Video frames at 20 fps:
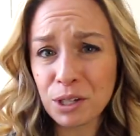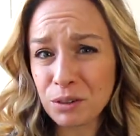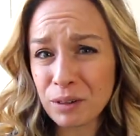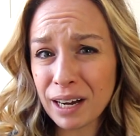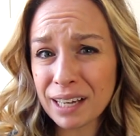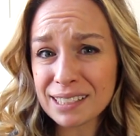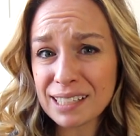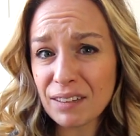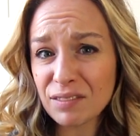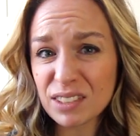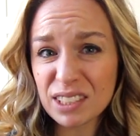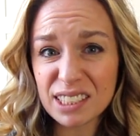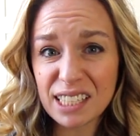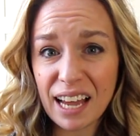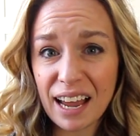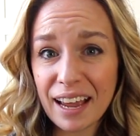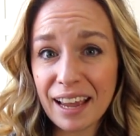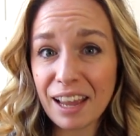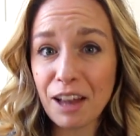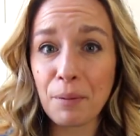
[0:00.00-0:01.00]
you guys have to
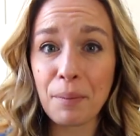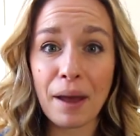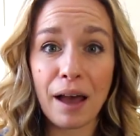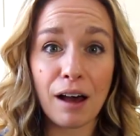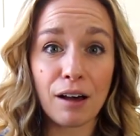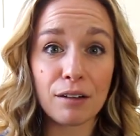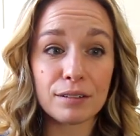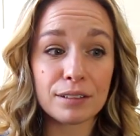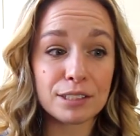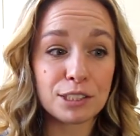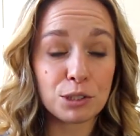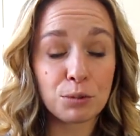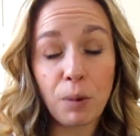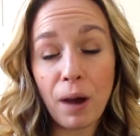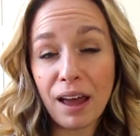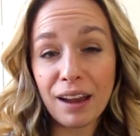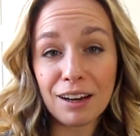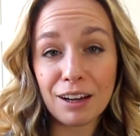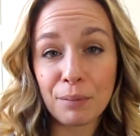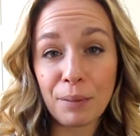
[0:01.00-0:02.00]
say about
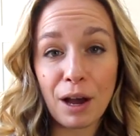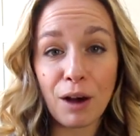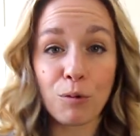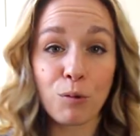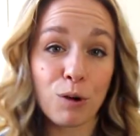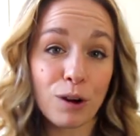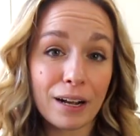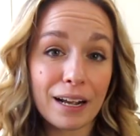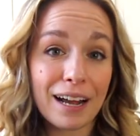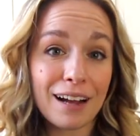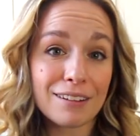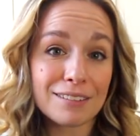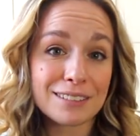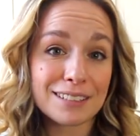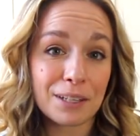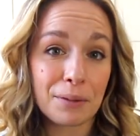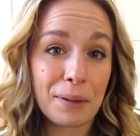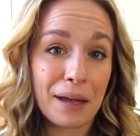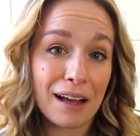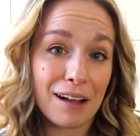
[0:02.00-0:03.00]
sweat, about
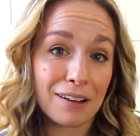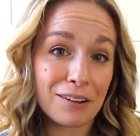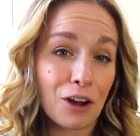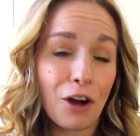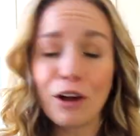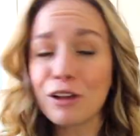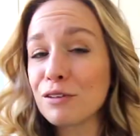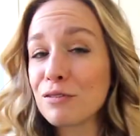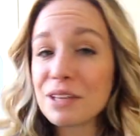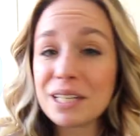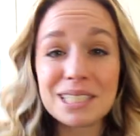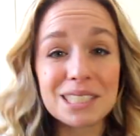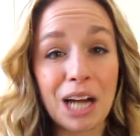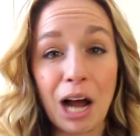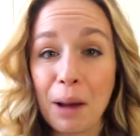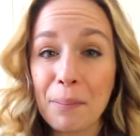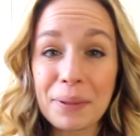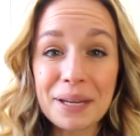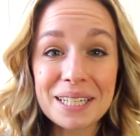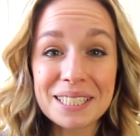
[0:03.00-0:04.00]
workouts, about all of these
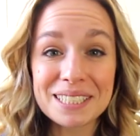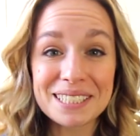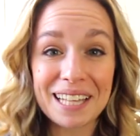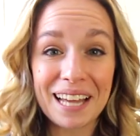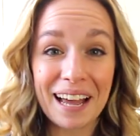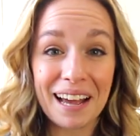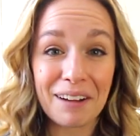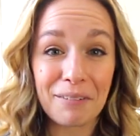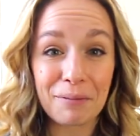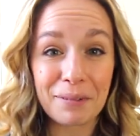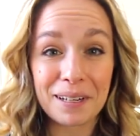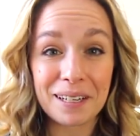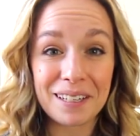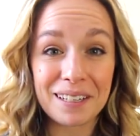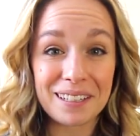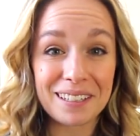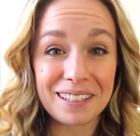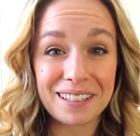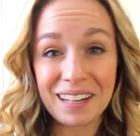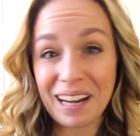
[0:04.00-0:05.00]
topics that
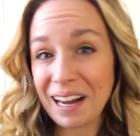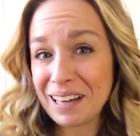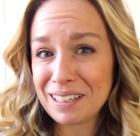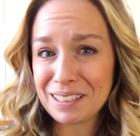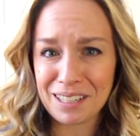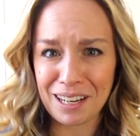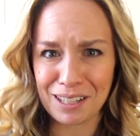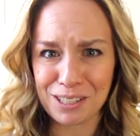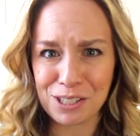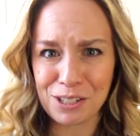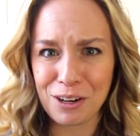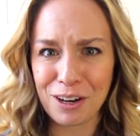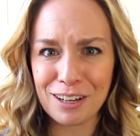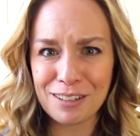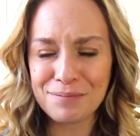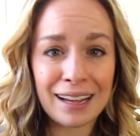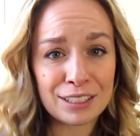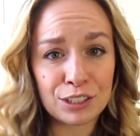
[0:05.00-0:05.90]
we kind of touched on.